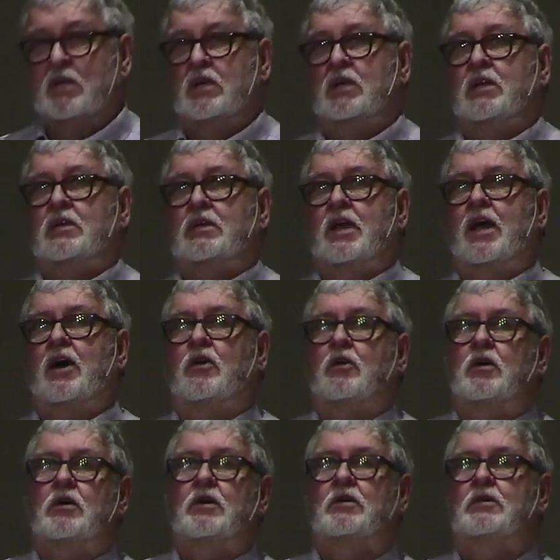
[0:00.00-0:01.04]

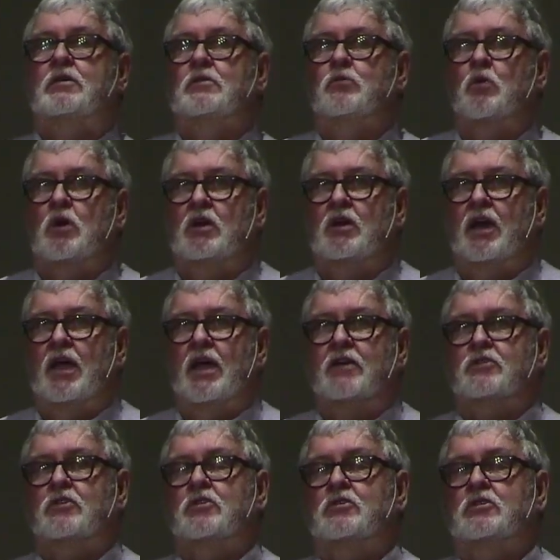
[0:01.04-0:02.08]
Now, one
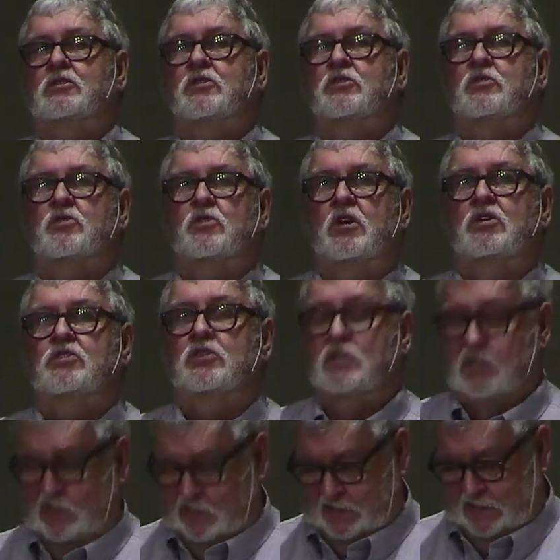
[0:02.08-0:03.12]
last little illustration.
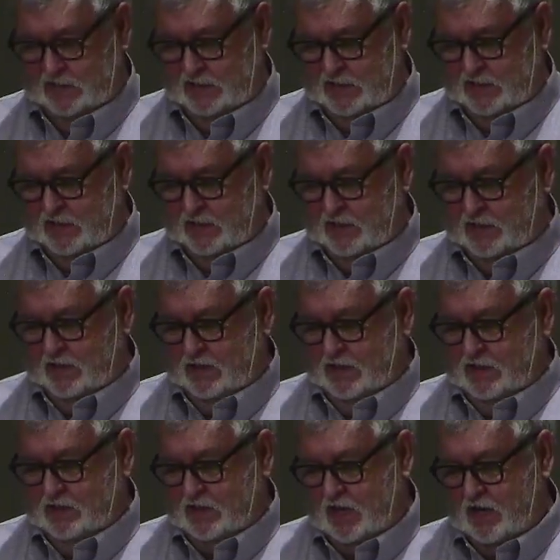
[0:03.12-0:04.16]

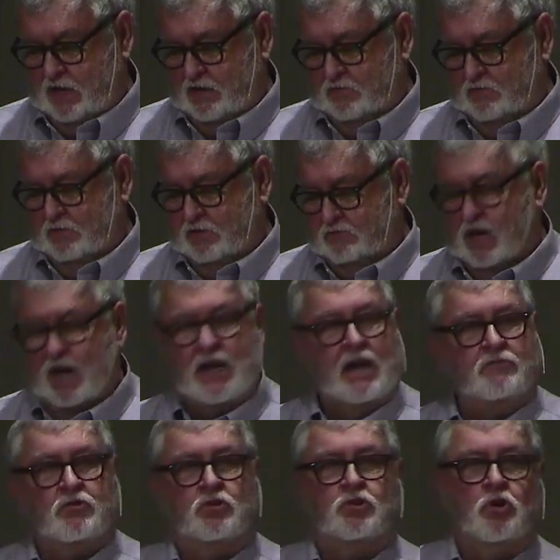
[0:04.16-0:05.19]
Say right
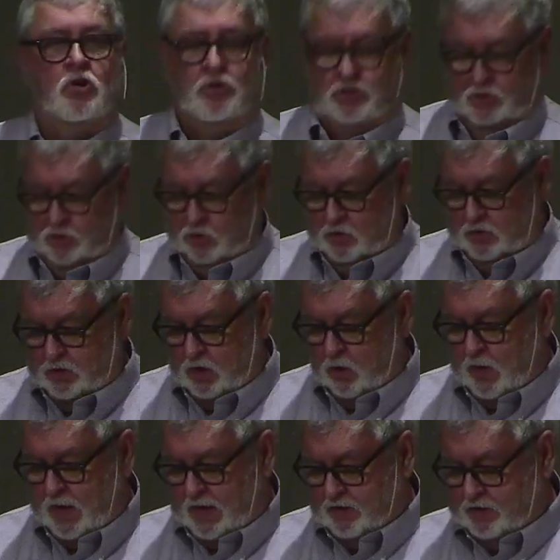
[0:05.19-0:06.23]
after church, you're going to
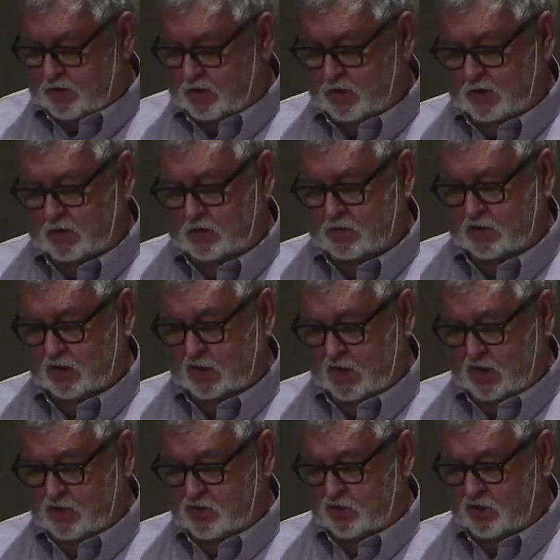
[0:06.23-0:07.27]
go out to, to
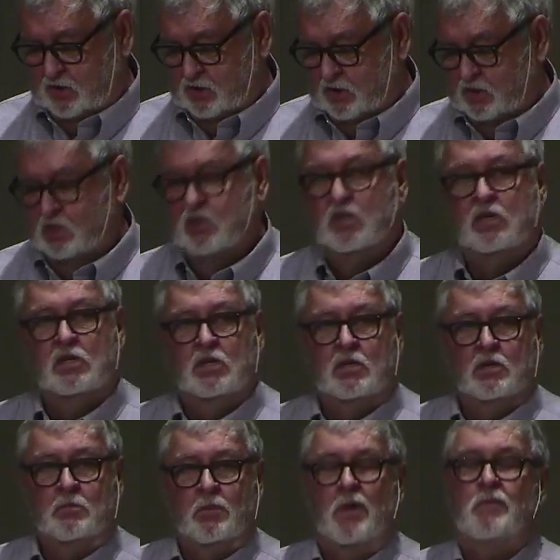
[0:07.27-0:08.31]
lunch.
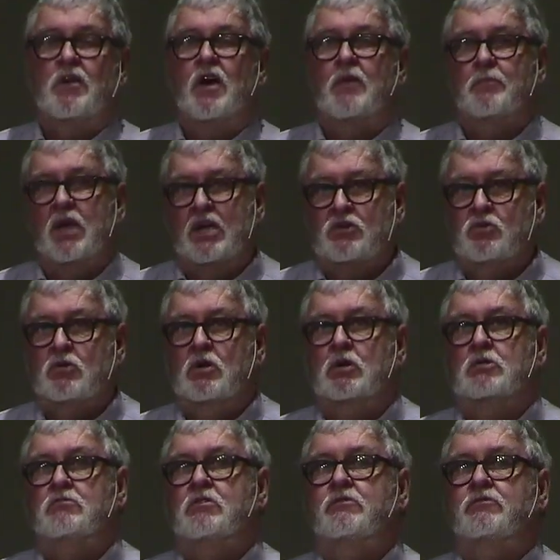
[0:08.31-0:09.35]
Maybe I made you
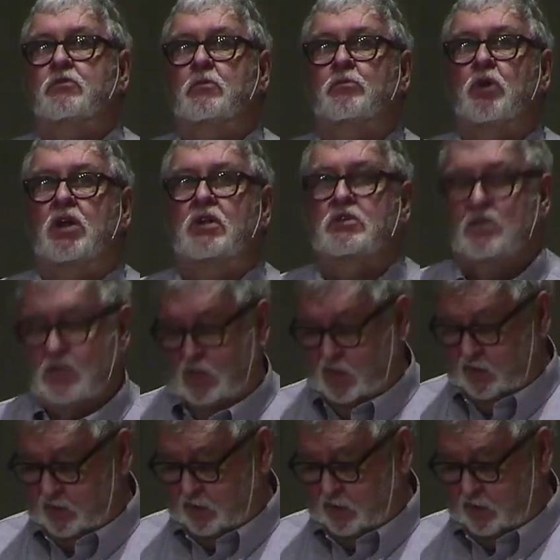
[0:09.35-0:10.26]
hungry for breadsticks.